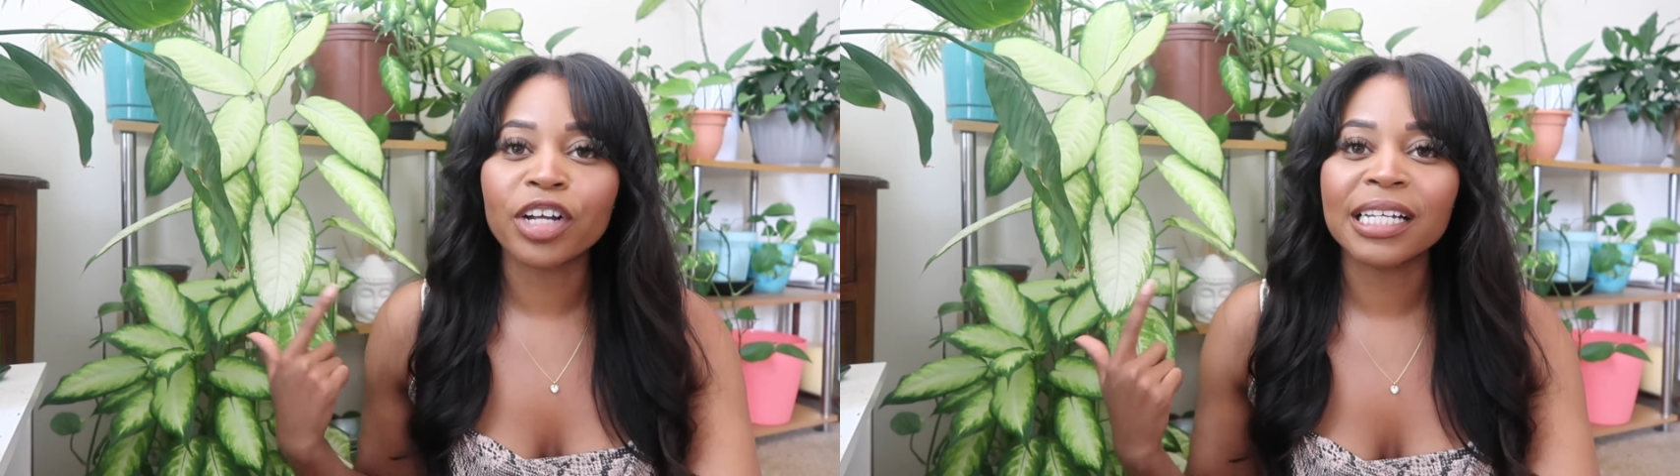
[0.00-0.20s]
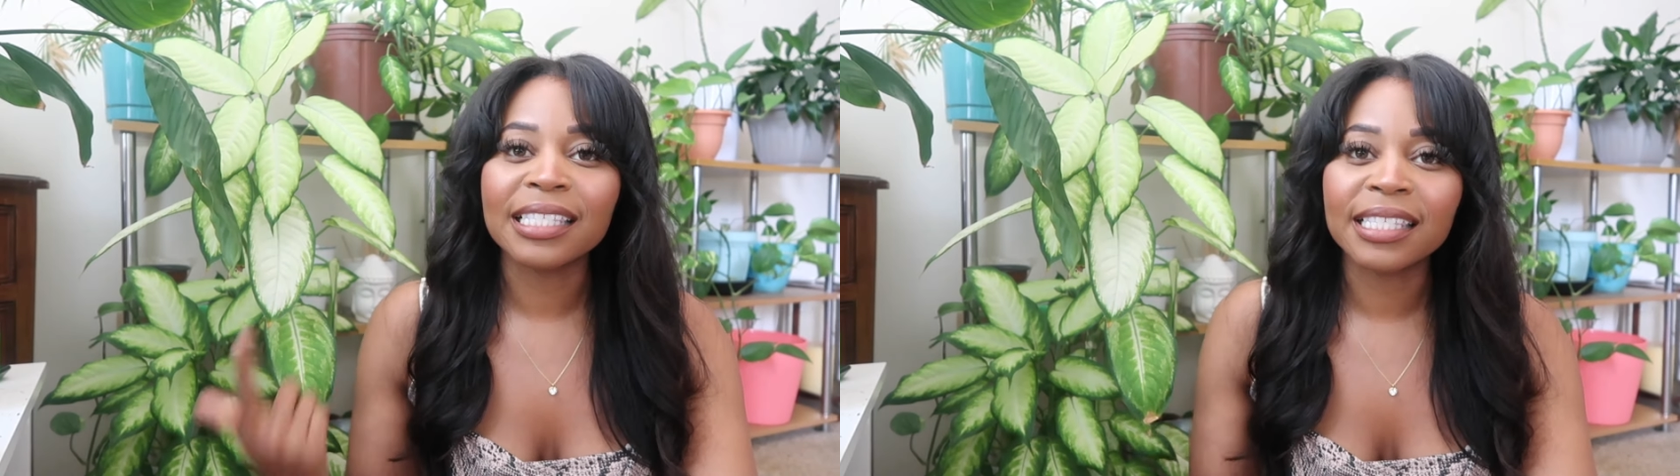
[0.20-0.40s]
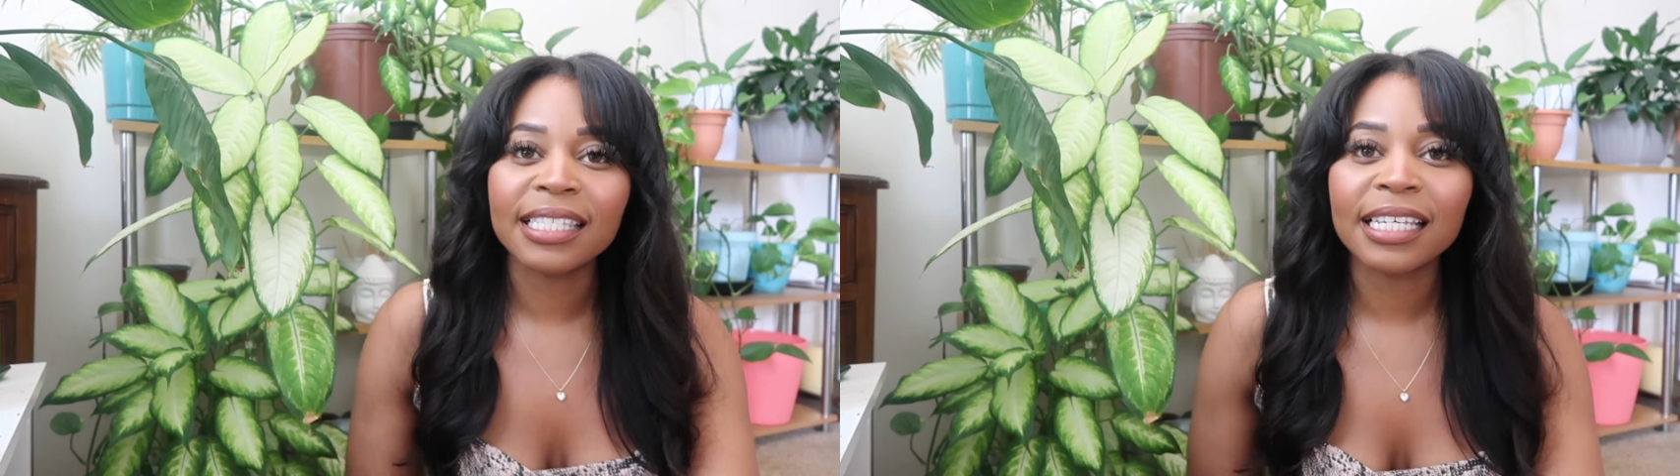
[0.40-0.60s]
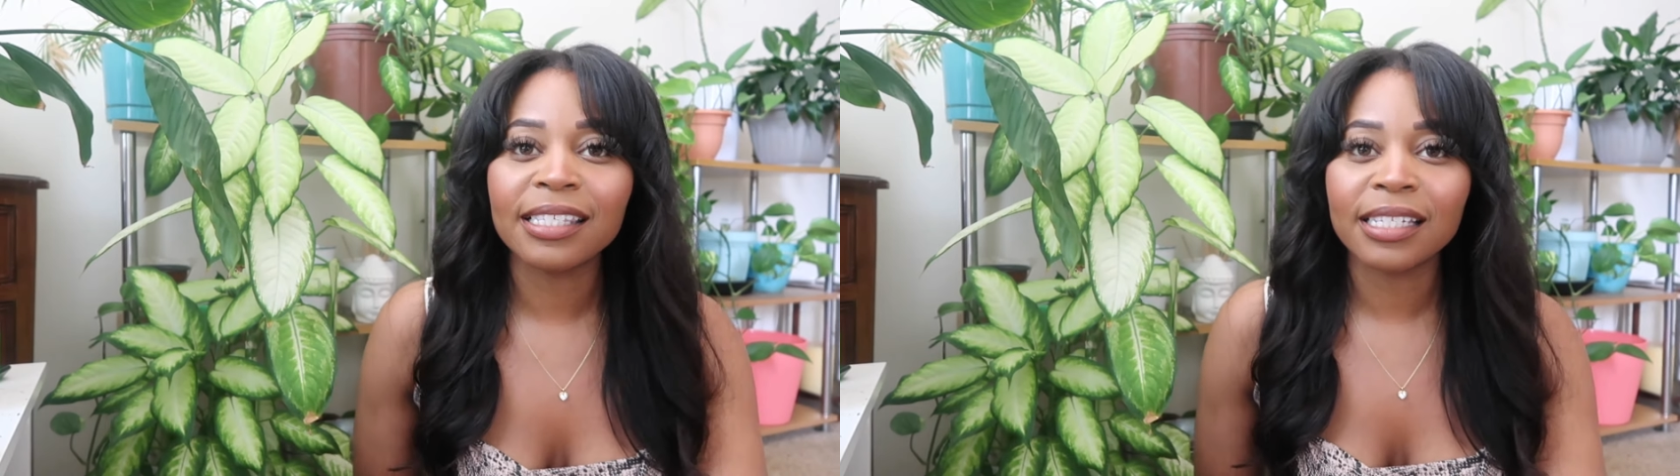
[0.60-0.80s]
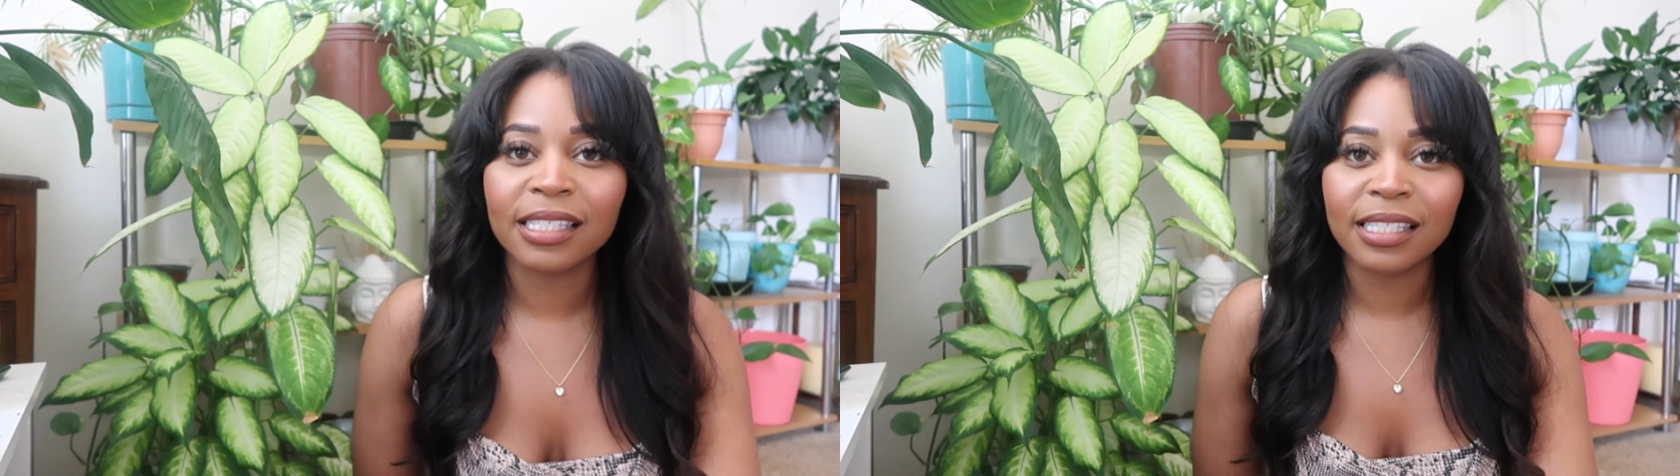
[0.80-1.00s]

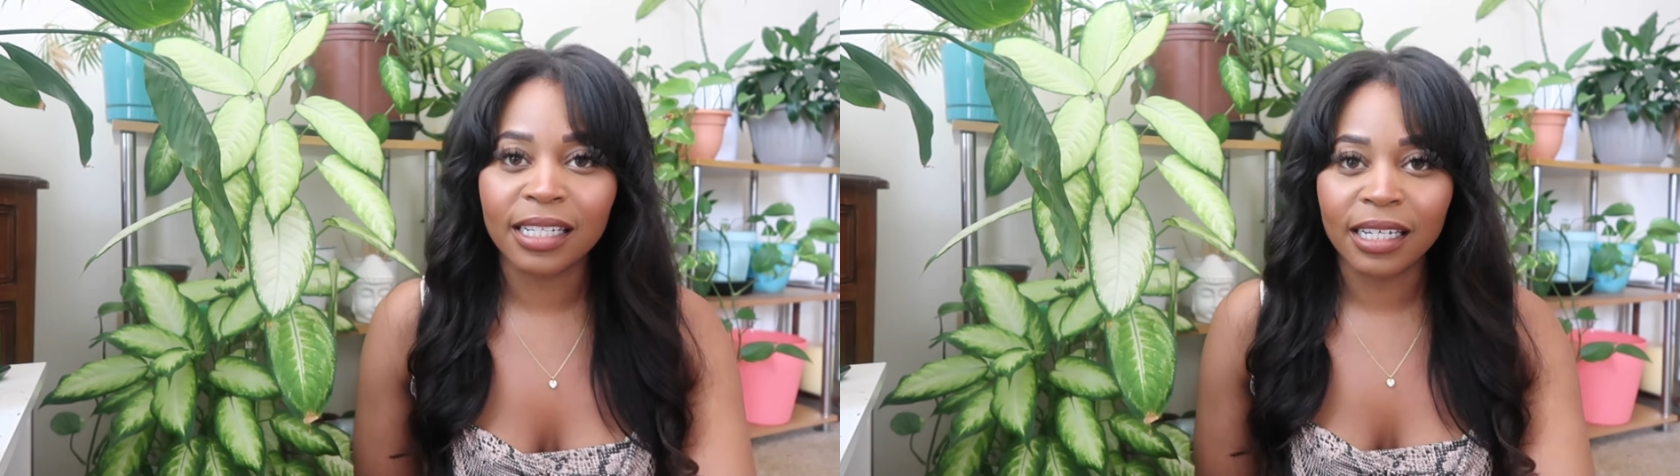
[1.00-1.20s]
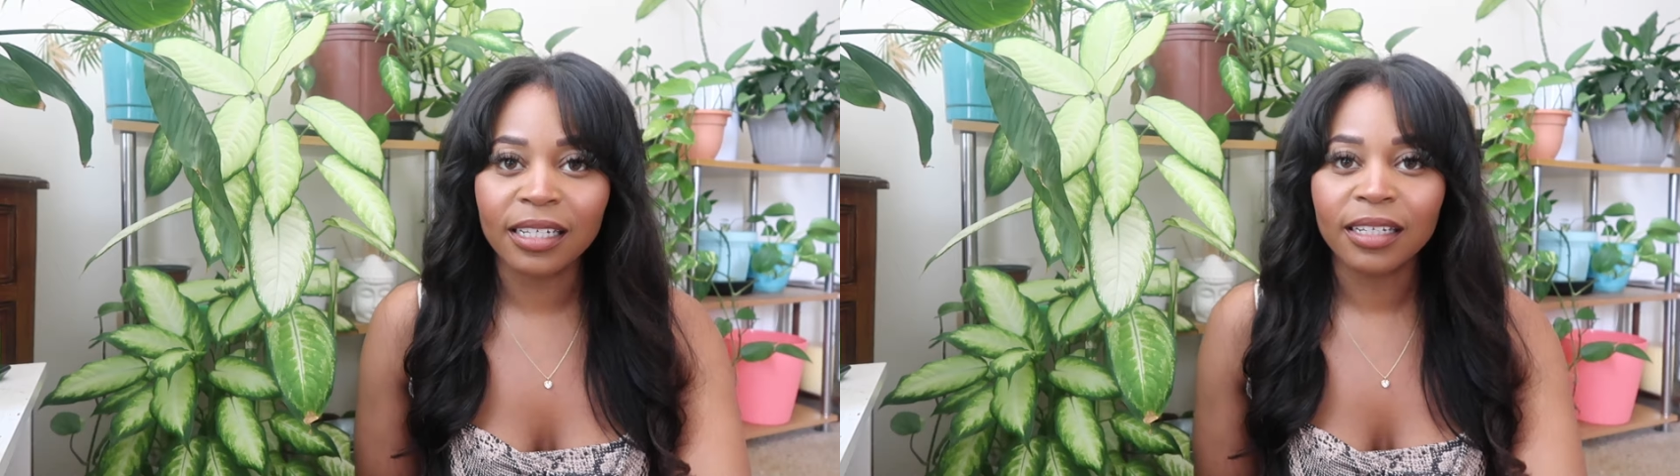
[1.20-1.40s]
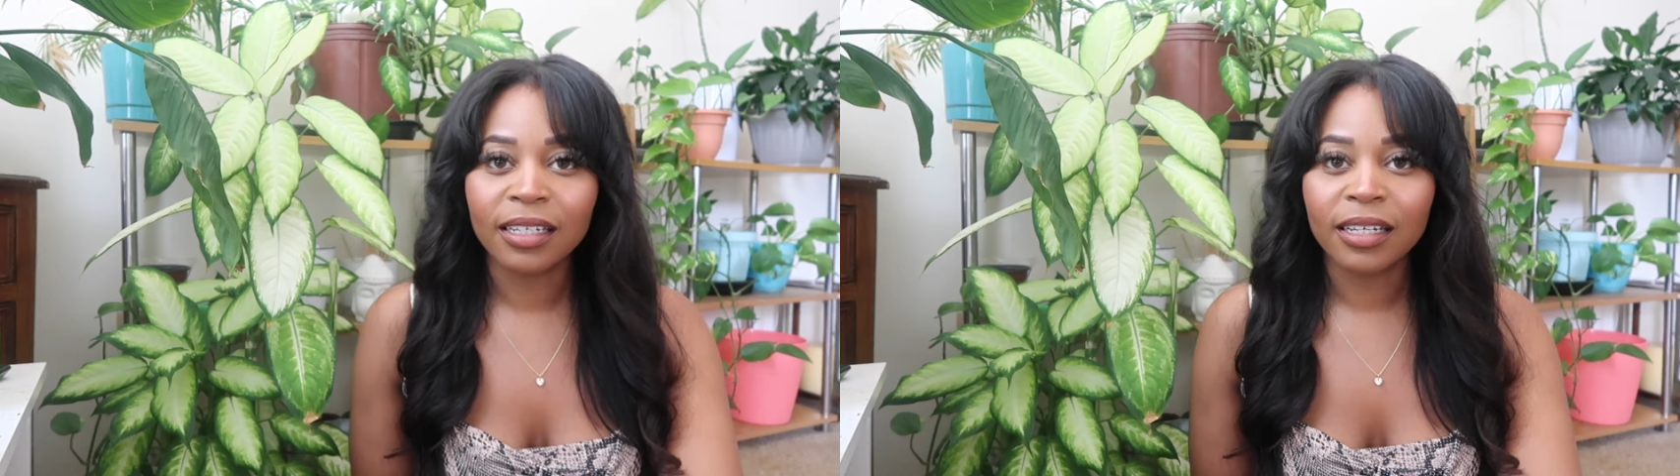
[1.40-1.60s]
consistency.